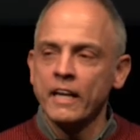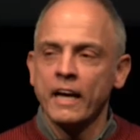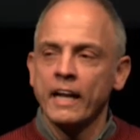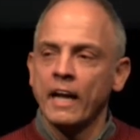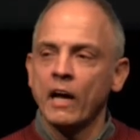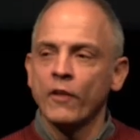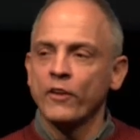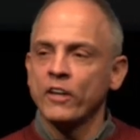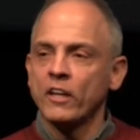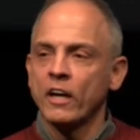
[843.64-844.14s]
not
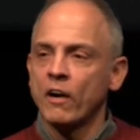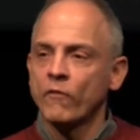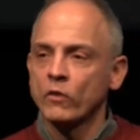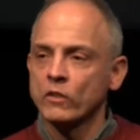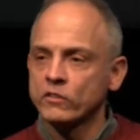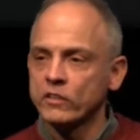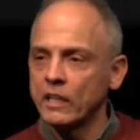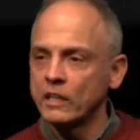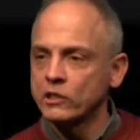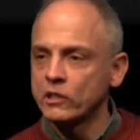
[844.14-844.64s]
how the
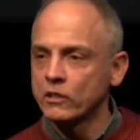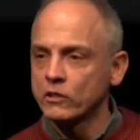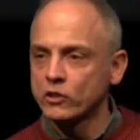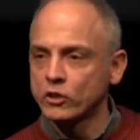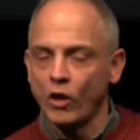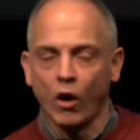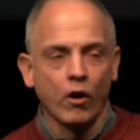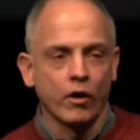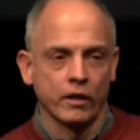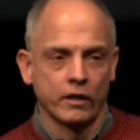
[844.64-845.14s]
conversation
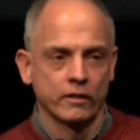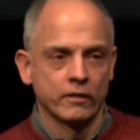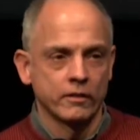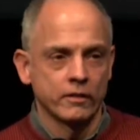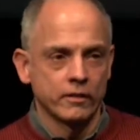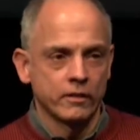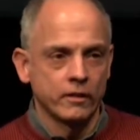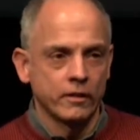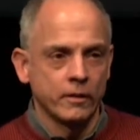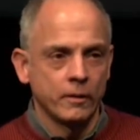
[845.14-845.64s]
started.
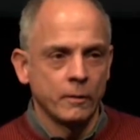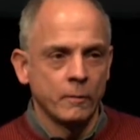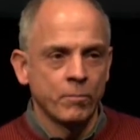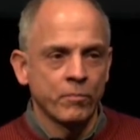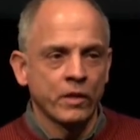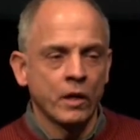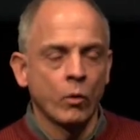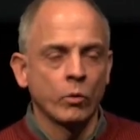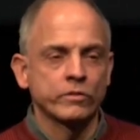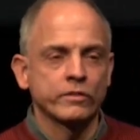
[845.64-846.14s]

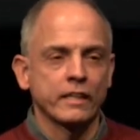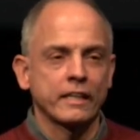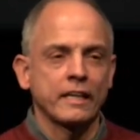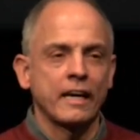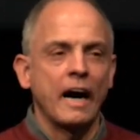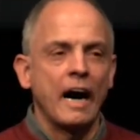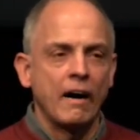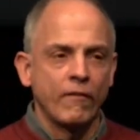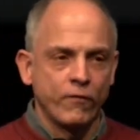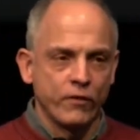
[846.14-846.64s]
There was a
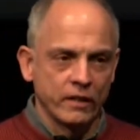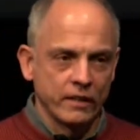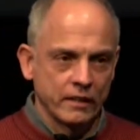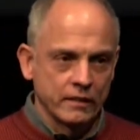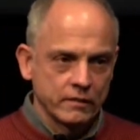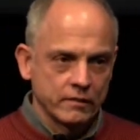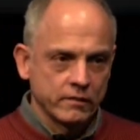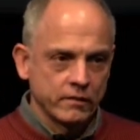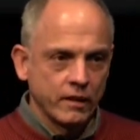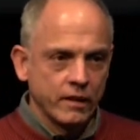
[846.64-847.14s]

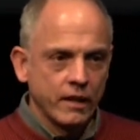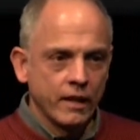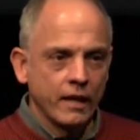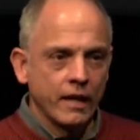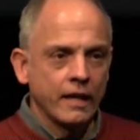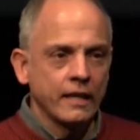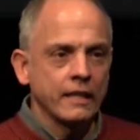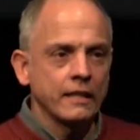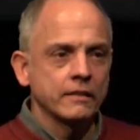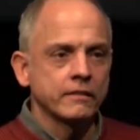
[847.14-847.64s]
confidence.
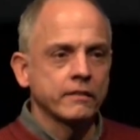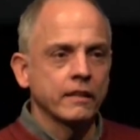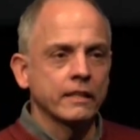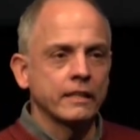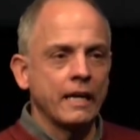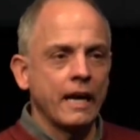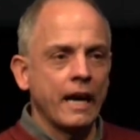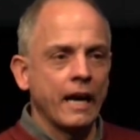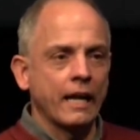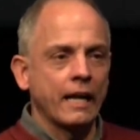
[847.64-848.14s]
And he said,
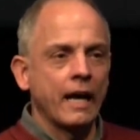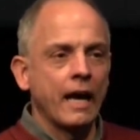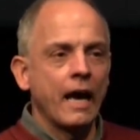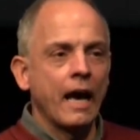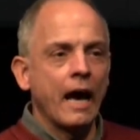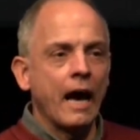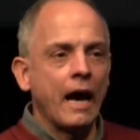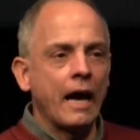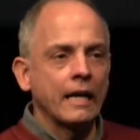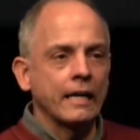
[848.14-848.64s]
Dad,
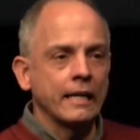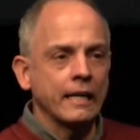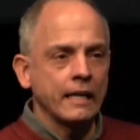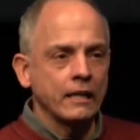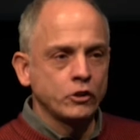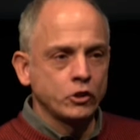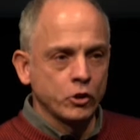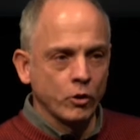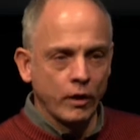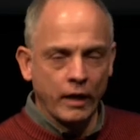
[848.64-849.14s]
I
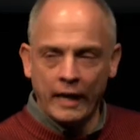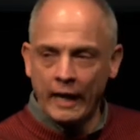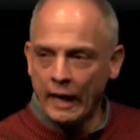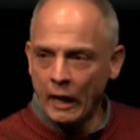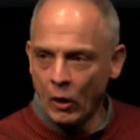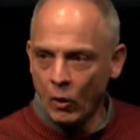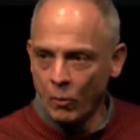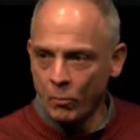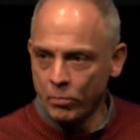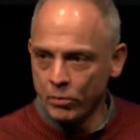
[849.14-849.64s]
need your
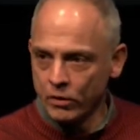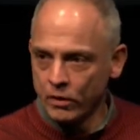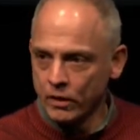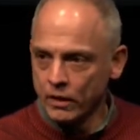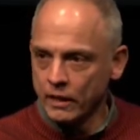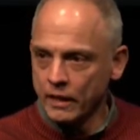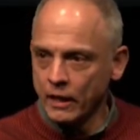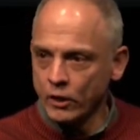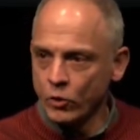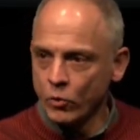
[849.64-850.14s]
help.
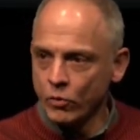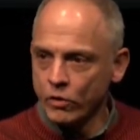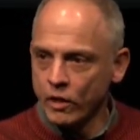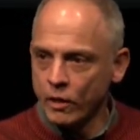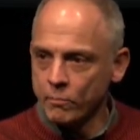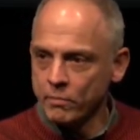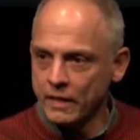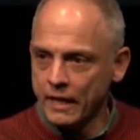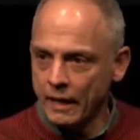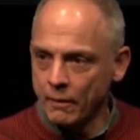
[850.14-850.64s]
Can you
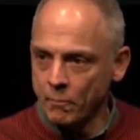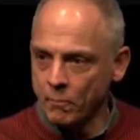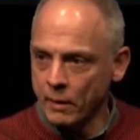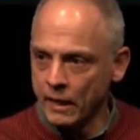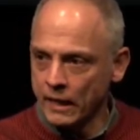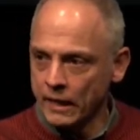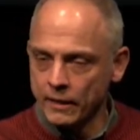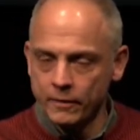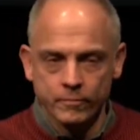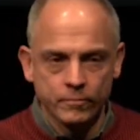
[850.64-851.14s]
come get me?
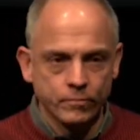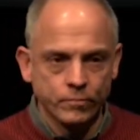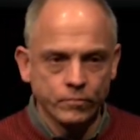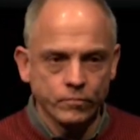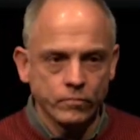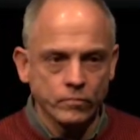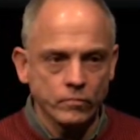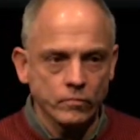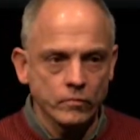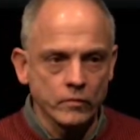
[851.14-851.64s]

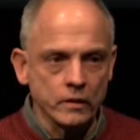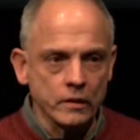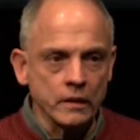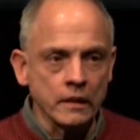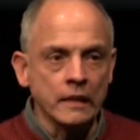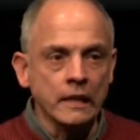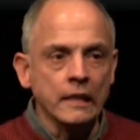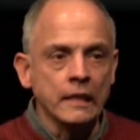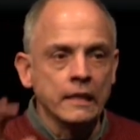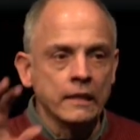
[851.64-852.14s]

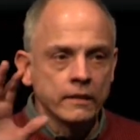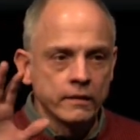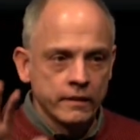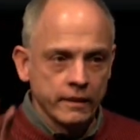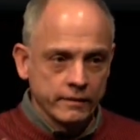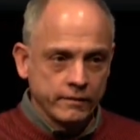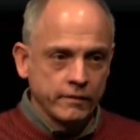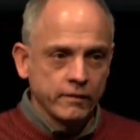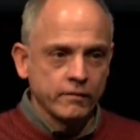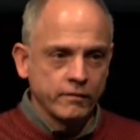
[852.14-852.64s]

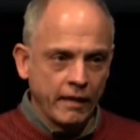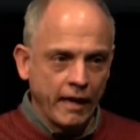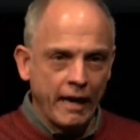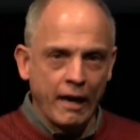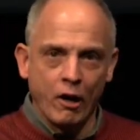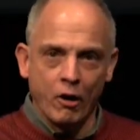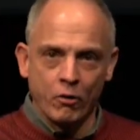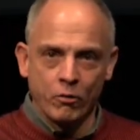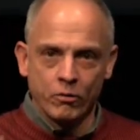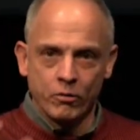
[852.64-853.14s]
This is
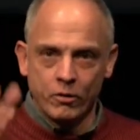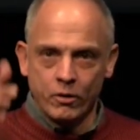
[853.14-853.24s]
how